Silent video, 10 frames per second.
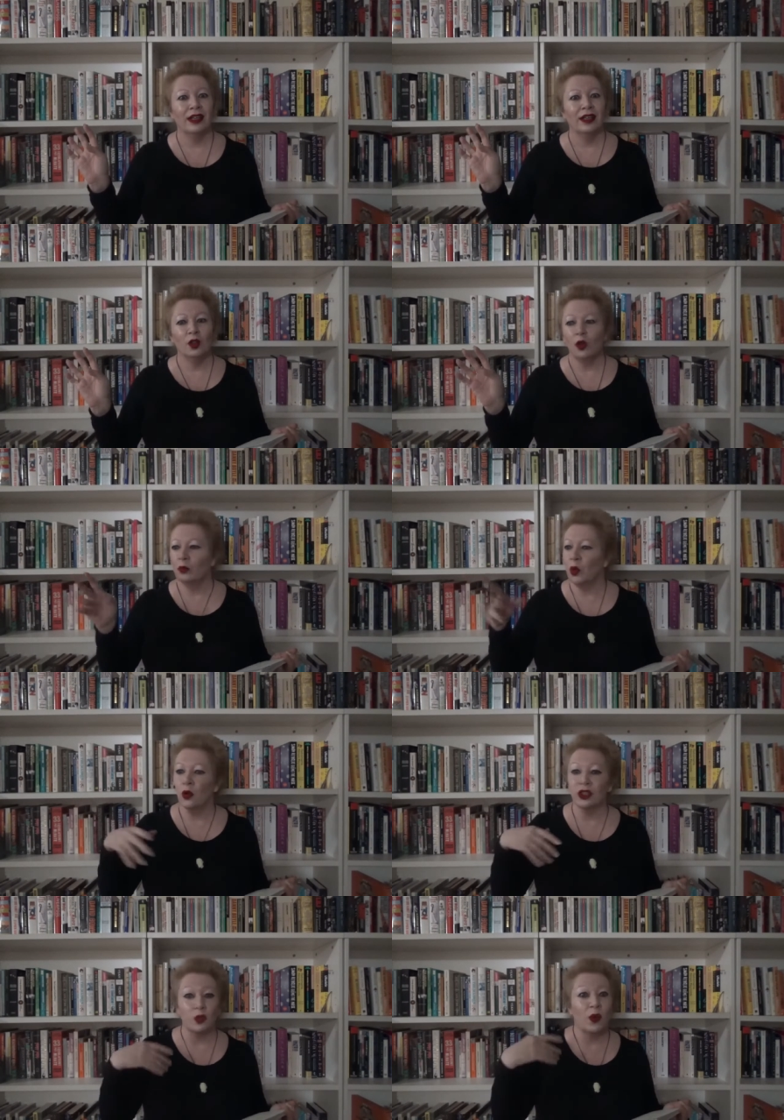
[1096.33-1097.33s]
Not
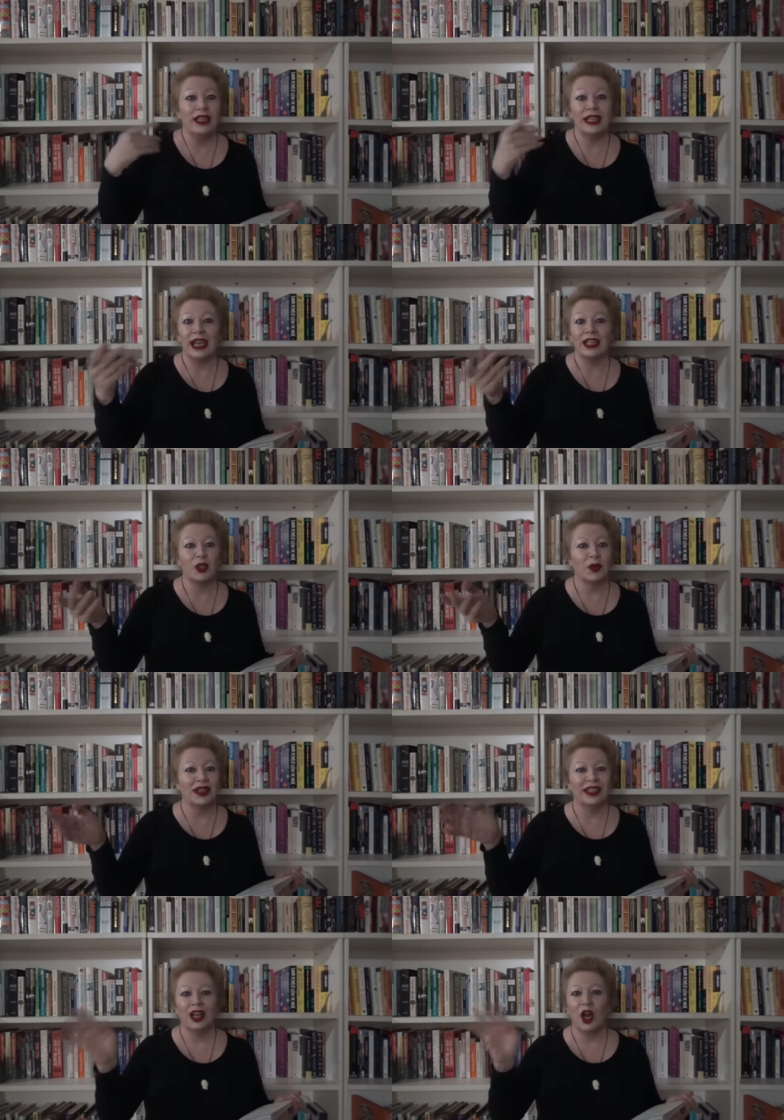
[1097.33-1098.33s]
important, just when you get to
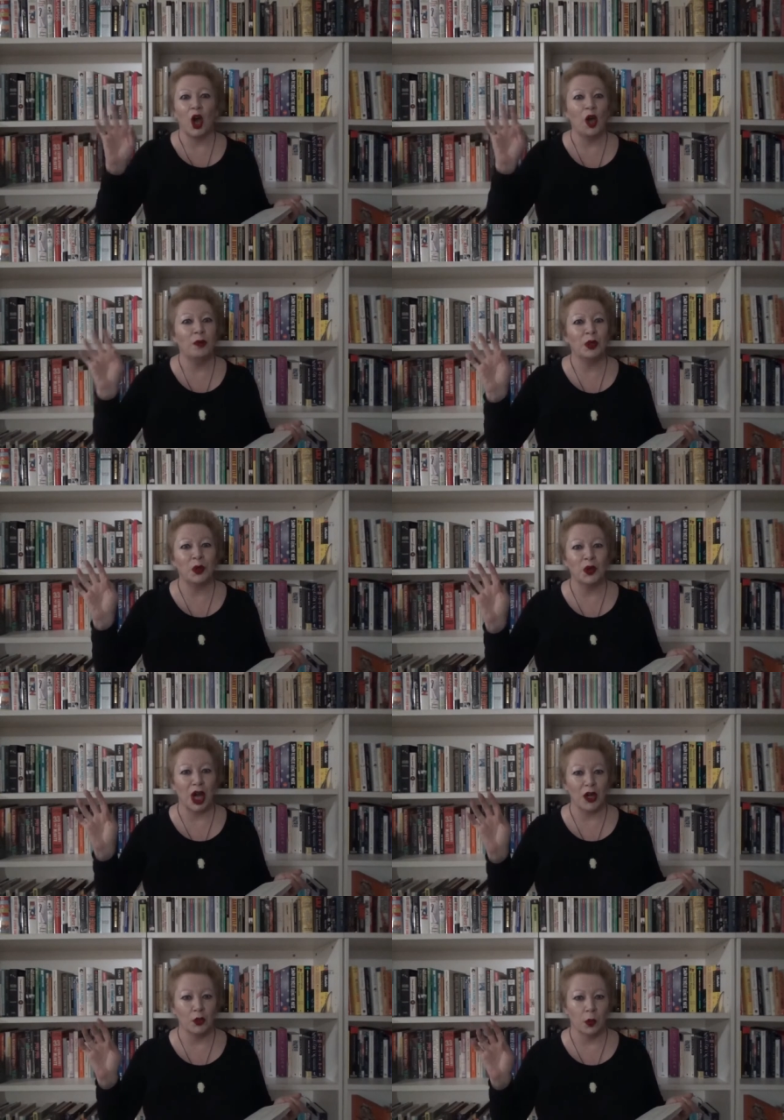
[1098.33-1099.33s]
it, hope it all
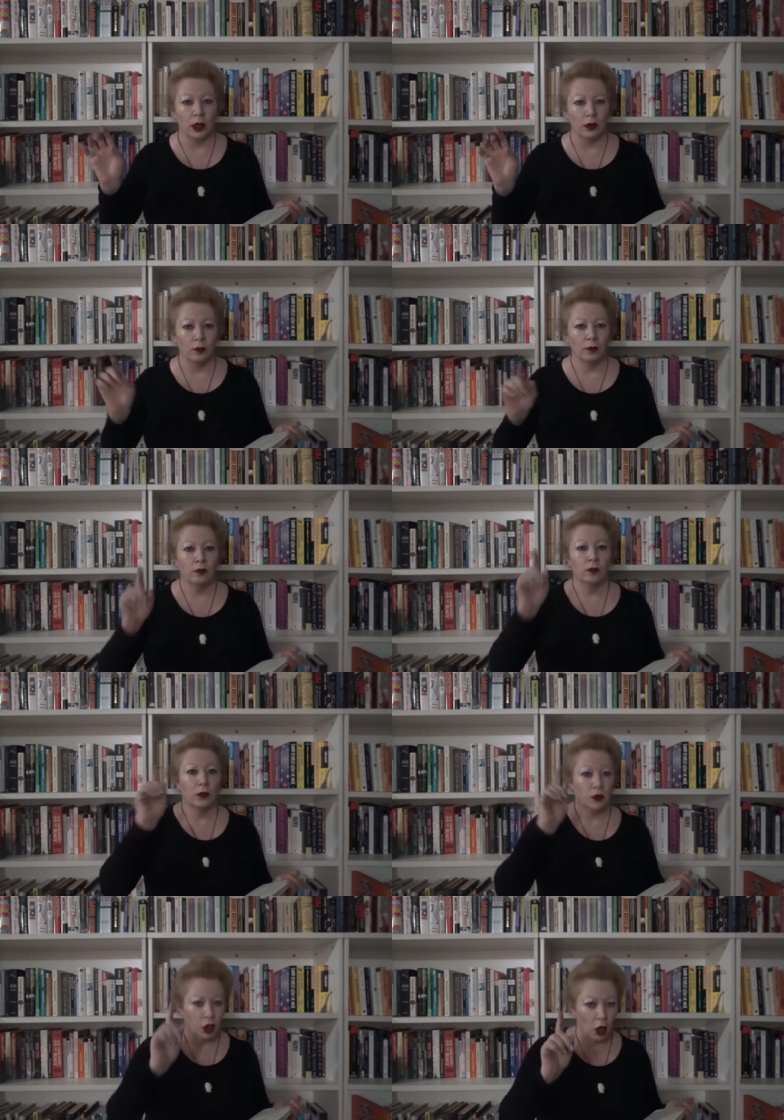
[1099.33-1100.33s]
goes well.
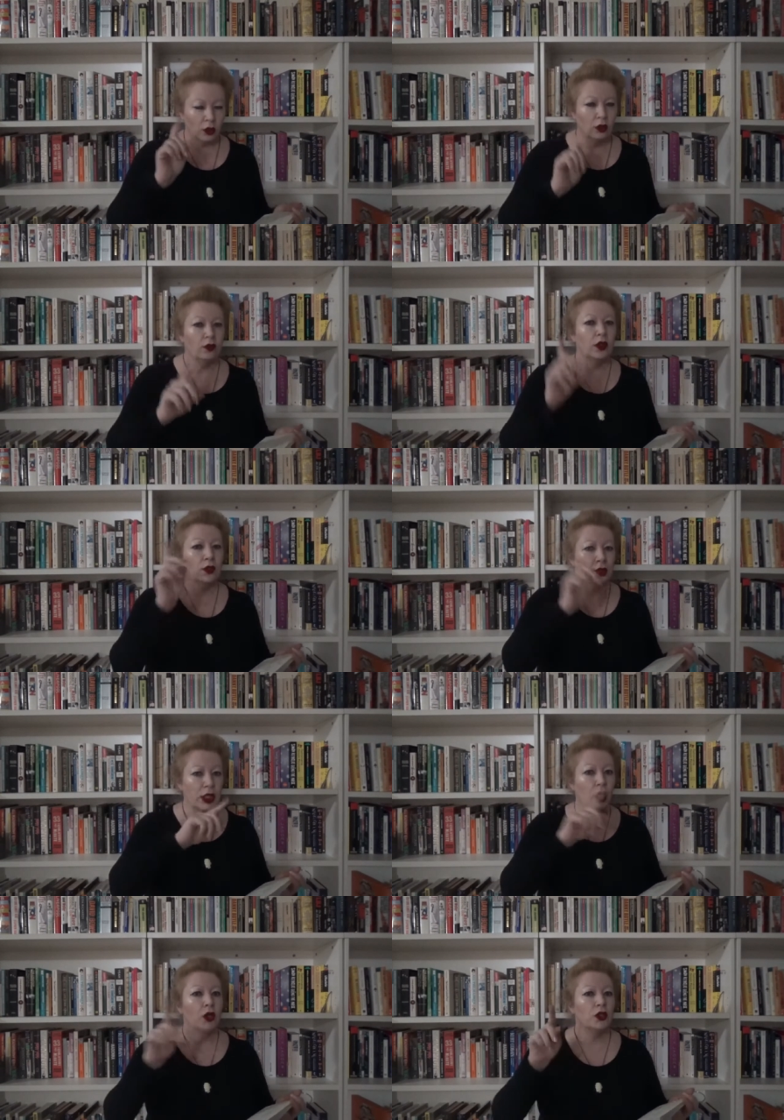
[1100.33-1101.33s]
Don't confuse the
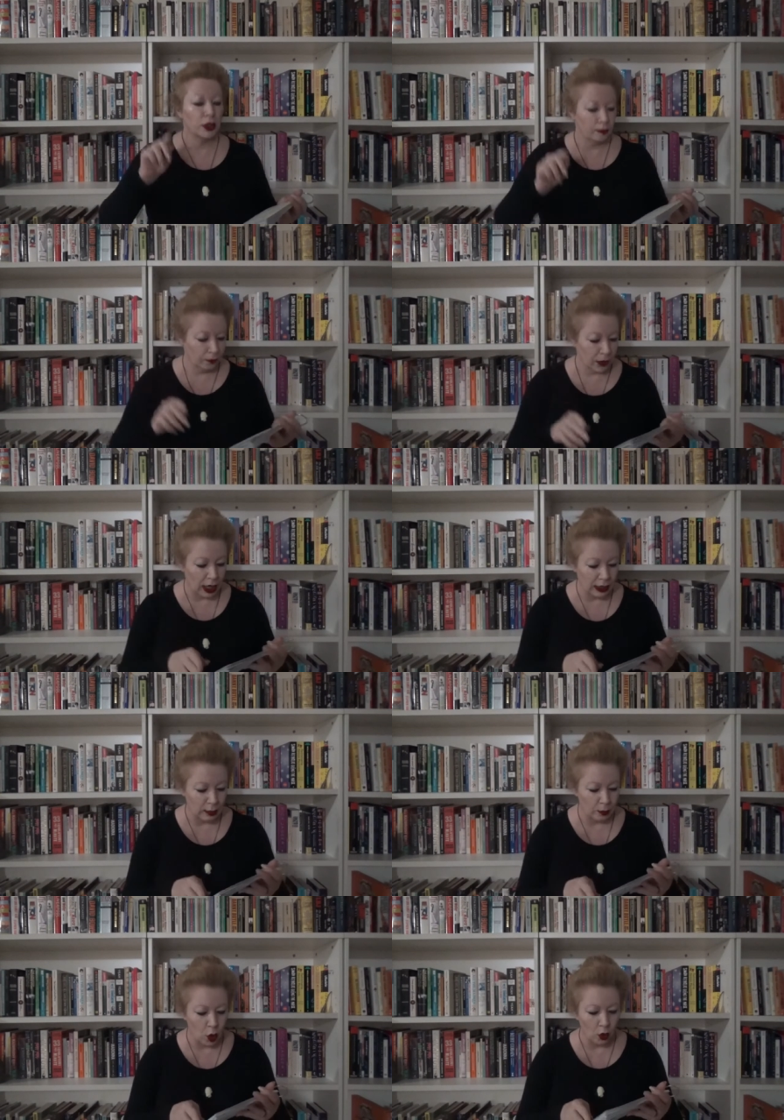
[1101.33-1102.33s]
urgent and the
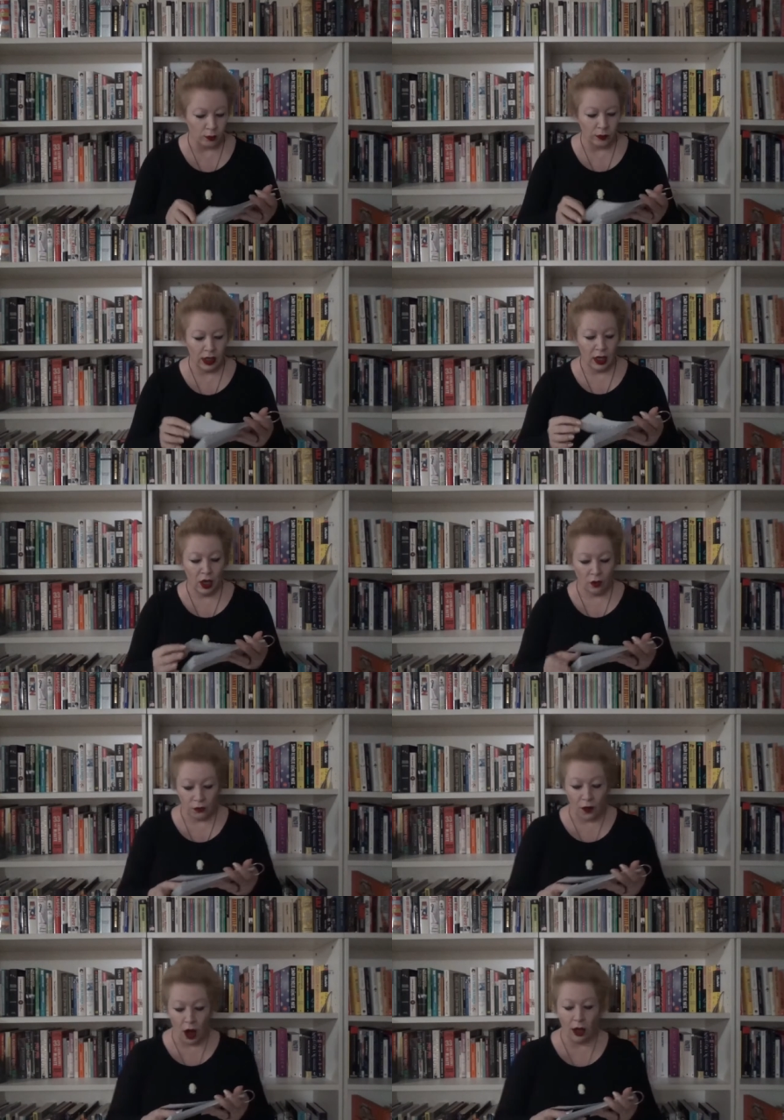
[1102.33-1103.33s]
important.
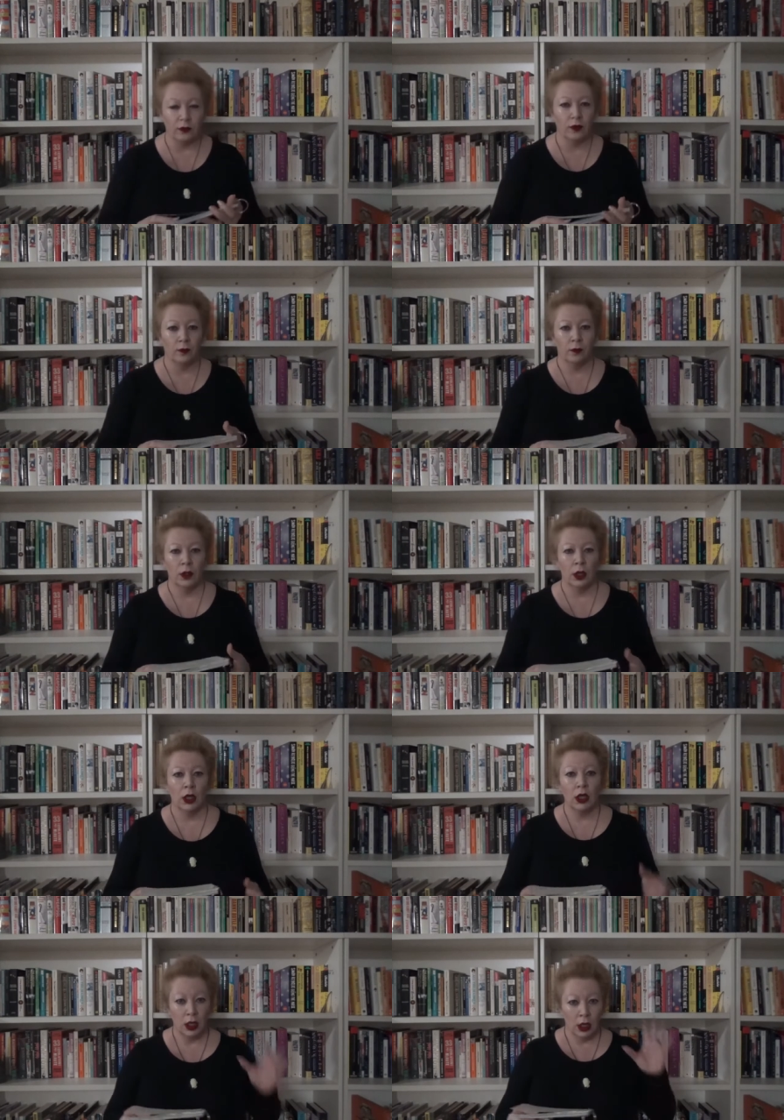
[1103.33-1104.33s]
5,
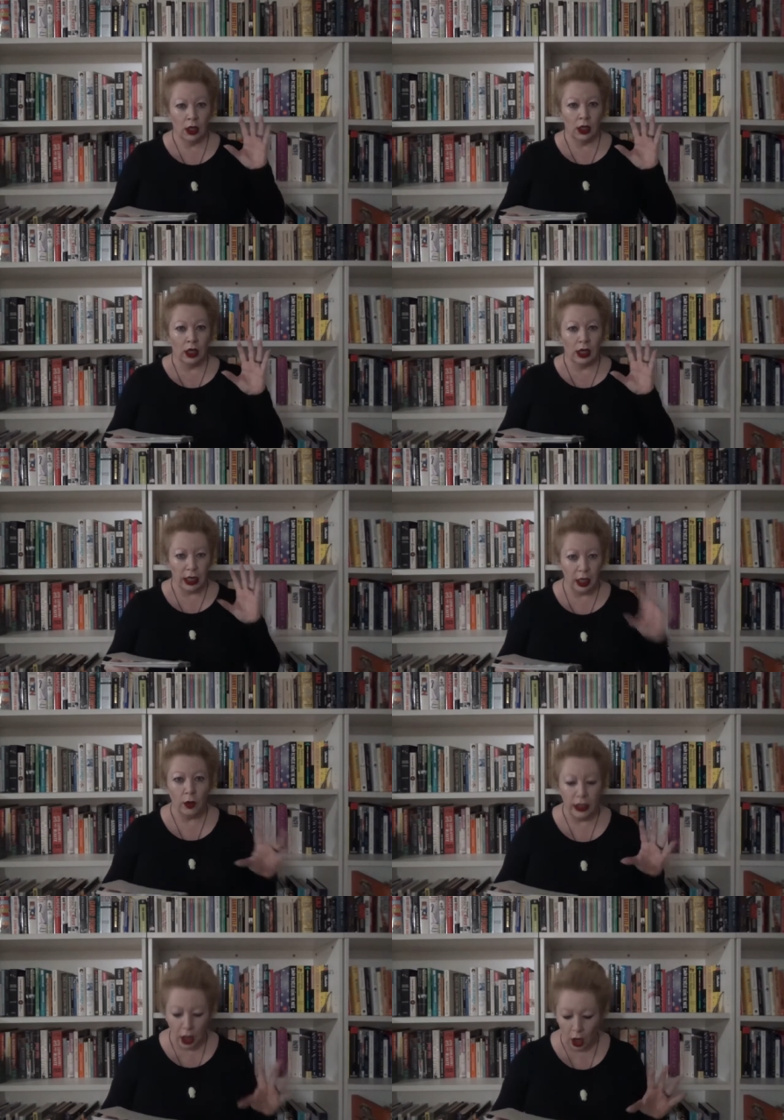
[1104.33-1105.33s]
here
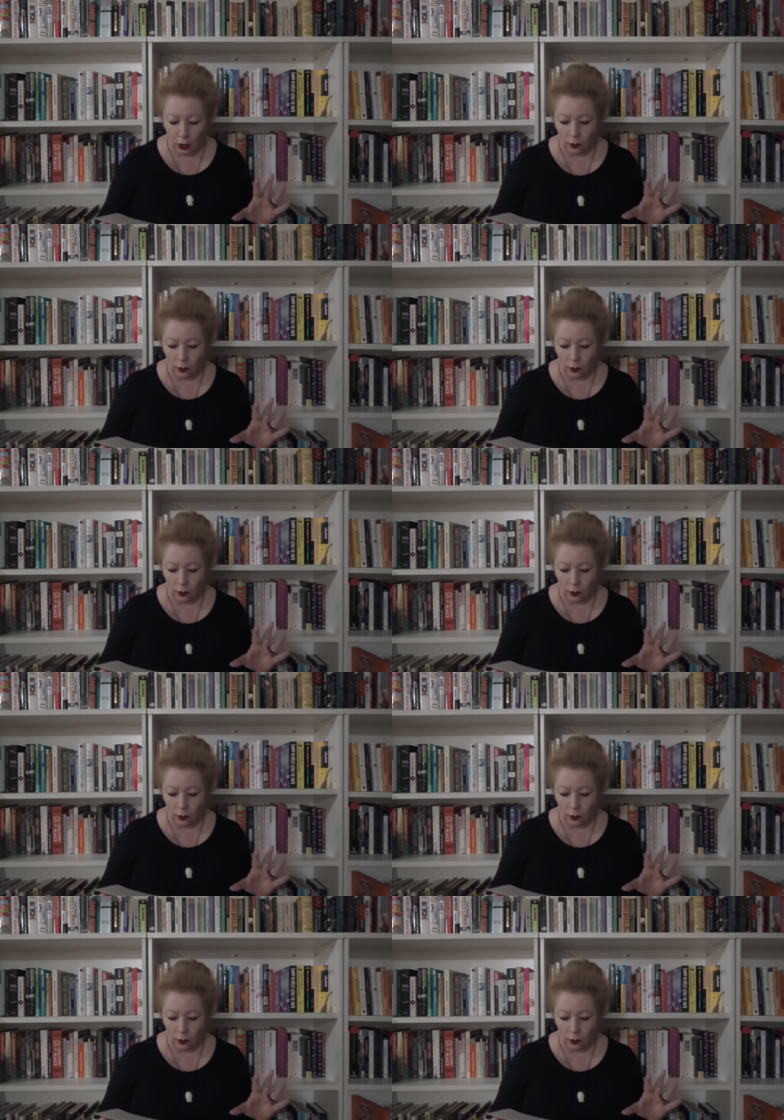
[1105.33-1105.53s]
we go.